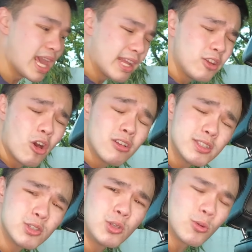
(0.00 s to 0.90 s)
and you
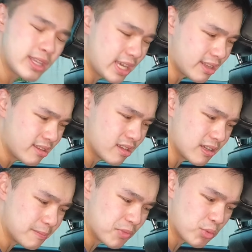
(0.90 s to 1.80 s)
also don't get
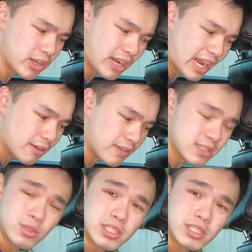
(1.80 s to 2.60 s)
the rear air vents,